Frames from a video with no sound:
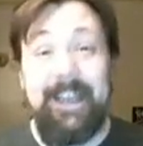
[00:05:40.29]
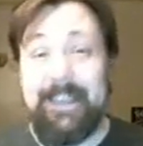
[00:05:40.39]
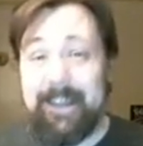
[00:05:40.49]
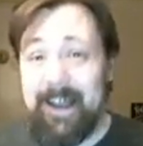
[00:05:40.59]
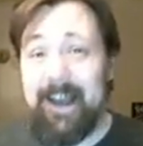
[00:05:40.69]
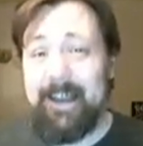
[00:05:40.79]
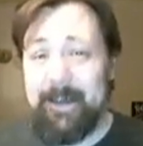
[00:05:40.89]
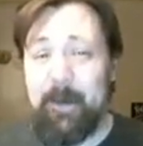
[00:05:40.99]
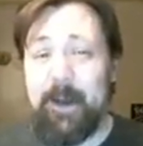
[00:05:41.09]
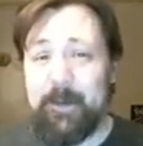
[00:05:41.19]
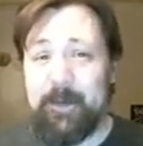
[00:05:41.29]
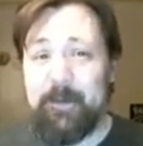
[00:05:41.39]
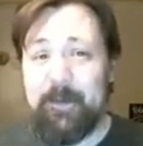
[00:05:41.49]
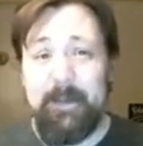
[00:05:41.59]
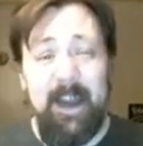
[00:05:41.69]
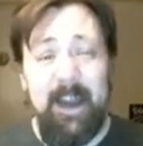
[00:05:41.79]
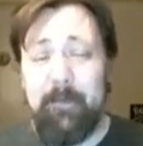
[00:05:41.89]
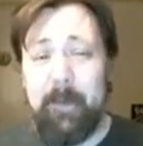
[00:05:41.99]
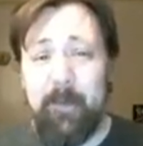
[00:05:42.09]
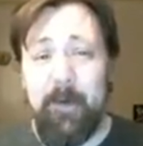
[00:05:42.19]
It's a lot in Module 3. It might
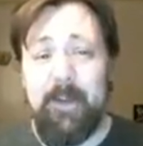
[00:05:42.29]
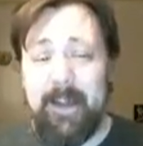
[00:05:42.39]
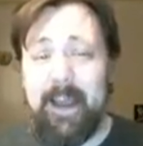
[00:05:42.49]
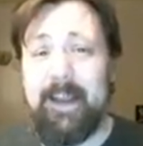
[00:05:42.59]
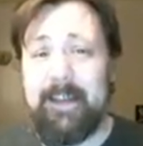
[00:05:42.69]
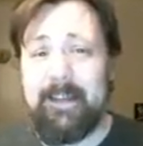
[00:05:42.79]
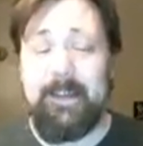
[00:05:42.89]
even be more than that.